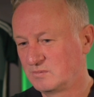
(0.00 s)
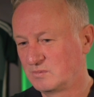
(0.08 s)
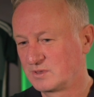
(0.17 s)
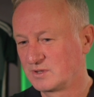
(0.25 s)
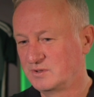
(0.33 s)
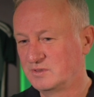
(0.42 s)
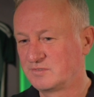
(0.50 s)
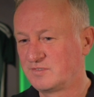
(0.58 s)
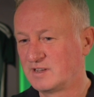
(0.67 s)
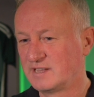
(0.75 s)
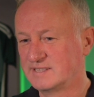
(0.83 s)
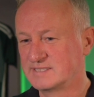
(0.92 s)
without the
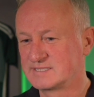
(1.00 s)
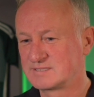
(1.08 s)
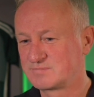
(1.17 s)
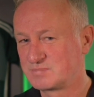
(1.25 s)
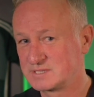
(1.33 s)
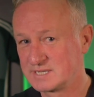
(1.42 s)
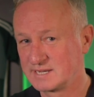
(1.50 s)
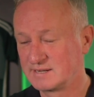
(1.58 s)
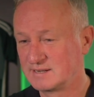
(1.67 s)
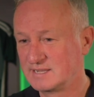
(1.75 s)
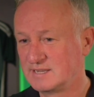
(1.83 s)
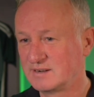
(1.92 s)
fans,
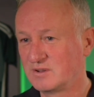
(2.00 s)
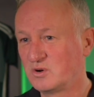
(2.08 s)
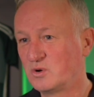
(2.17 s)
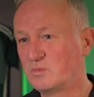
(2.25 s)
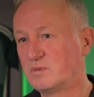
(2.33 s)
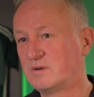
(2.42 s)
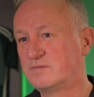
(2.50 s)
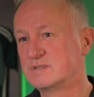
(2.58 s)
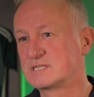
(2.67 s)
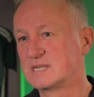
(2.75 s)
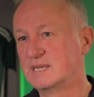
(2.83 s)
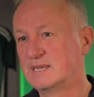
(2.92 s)
particularly here at home,
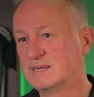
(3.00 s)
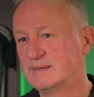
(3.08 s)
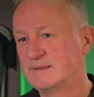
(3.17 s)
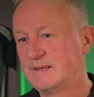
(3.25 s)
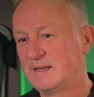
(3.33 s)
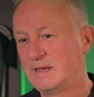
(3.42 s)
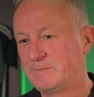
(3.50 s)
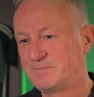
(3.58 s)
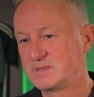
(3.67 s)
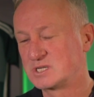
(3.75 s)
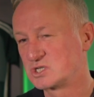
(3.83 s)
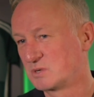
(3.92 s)
obviously,
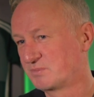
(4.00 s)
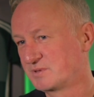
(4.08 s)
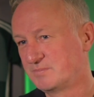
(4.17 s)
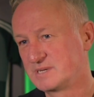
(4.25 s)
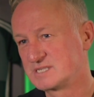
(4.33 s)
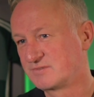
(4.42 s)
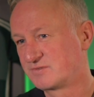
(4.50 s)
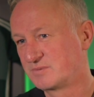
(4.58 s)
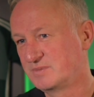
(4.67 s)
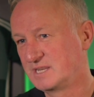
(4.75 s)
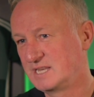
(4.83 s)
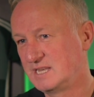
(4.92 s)
there's something missing
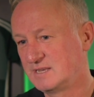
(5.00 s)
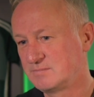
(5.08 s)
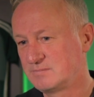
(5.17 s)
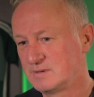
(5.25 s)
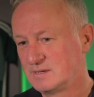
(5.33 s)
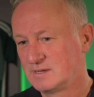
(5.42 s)
from the game.